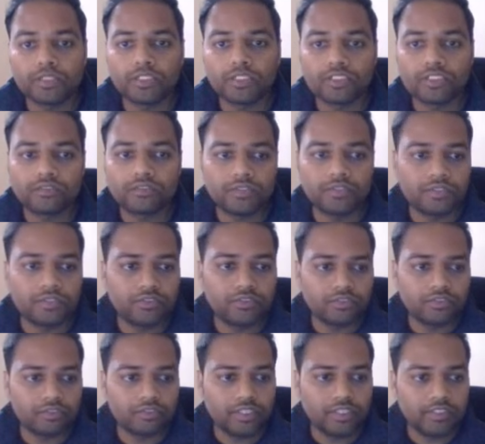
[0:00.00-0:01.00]
does for
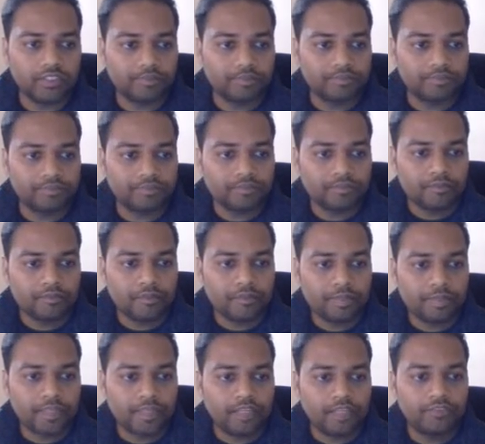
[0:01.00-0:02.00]
you, right?
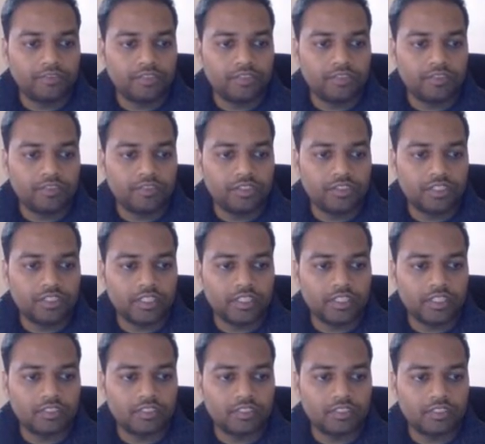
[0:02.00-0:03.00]
If you go
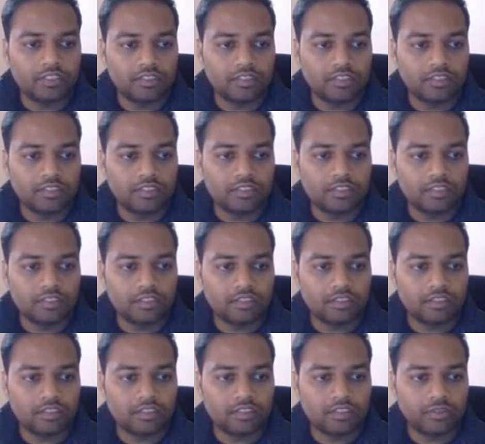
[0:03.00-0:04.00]
inside the
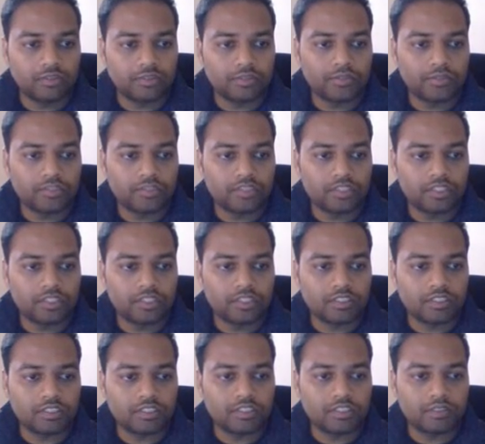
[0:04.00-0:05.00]
third option, which
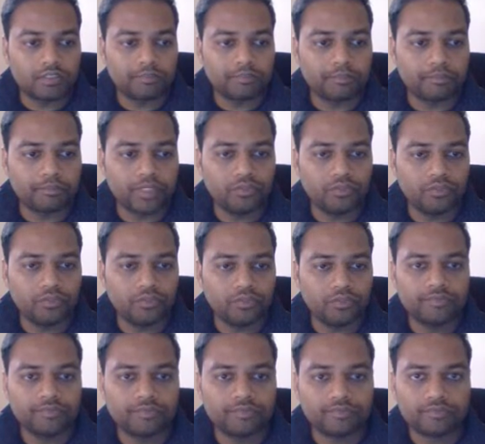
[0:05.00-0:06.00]
is the menu.
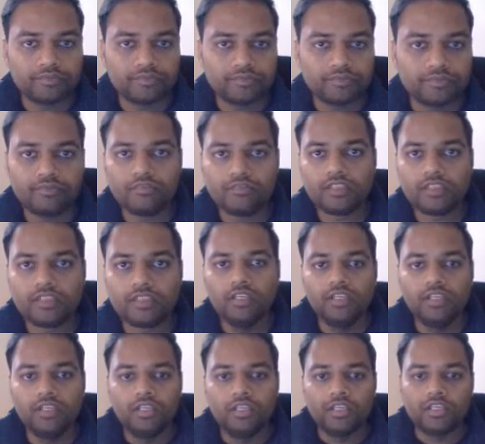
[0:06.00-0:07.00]

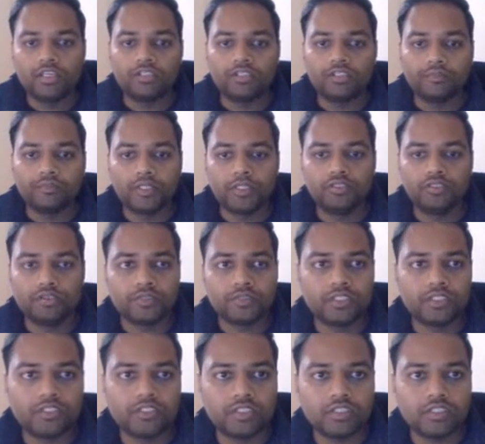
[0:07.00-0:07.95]
Now in the menu option,